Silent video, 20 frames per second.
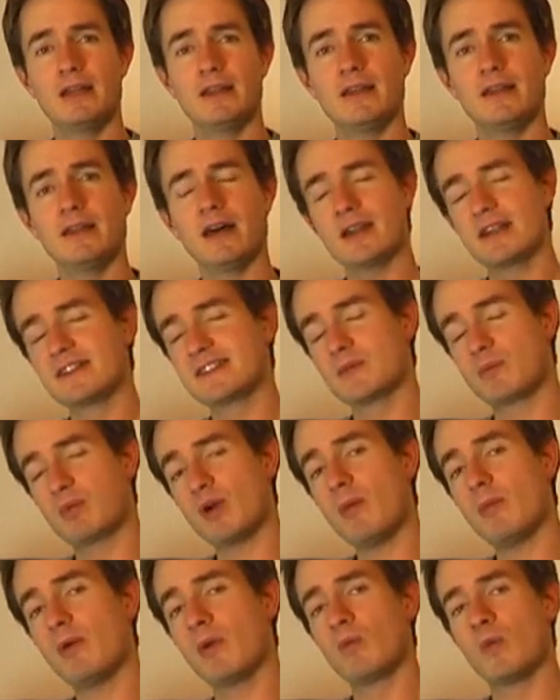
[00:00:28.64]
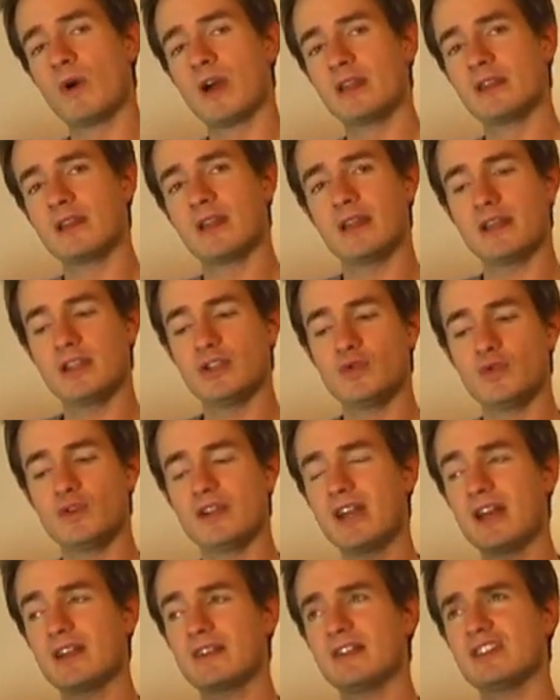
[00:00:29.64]
Now there's a problem when you
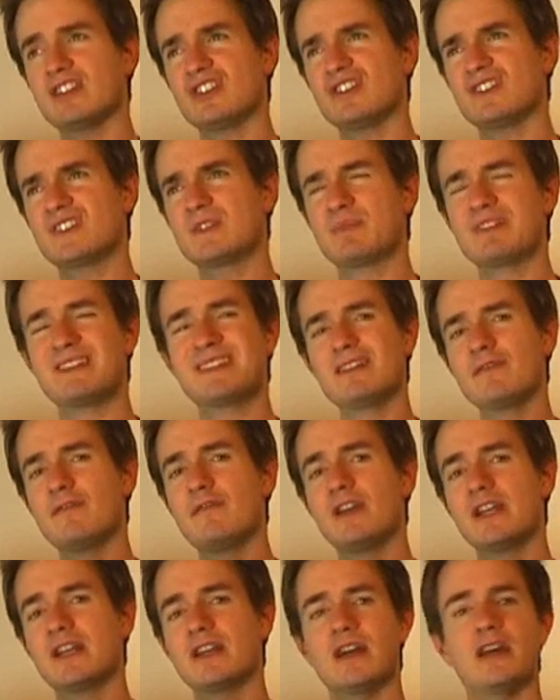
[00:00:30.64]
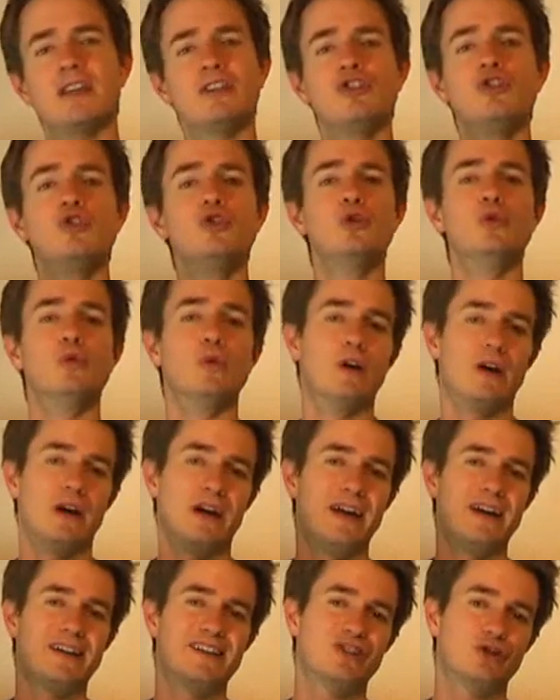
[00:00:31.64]
get specific and new
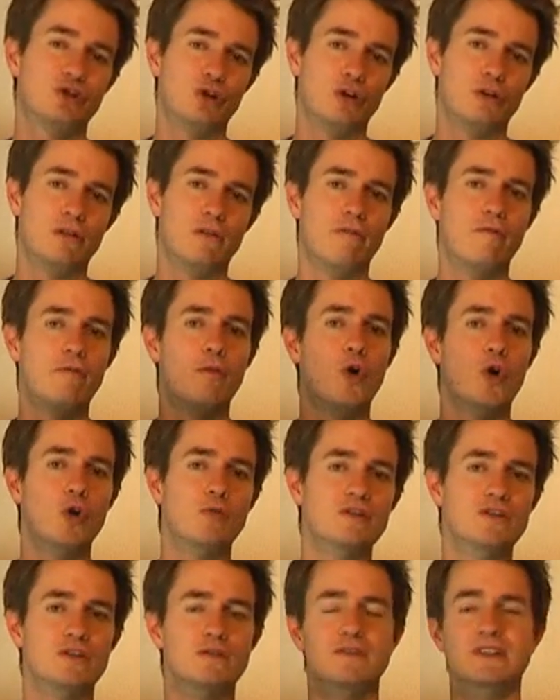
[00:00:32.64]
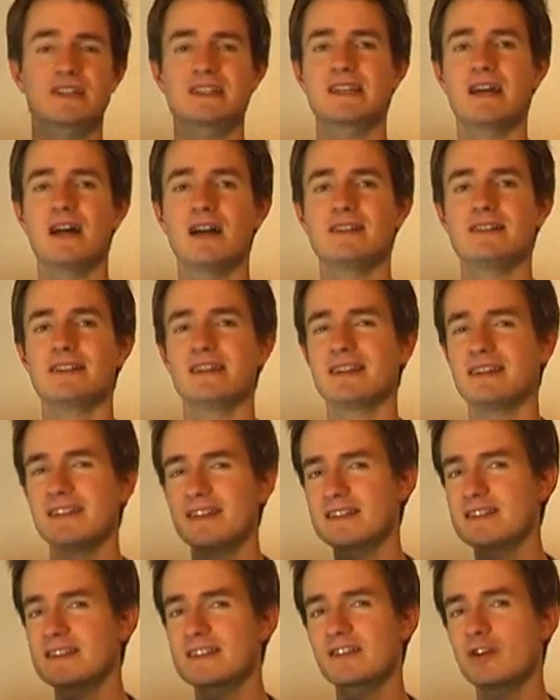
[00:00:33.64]
external forms of anxiety, and
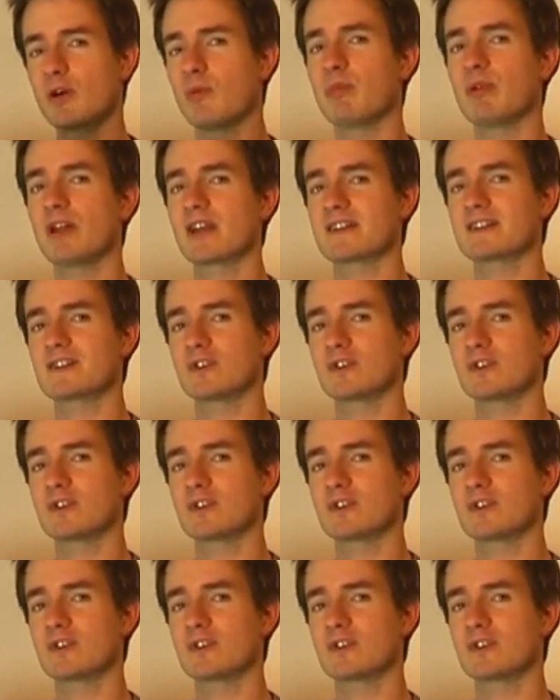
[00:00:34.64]
this is complex,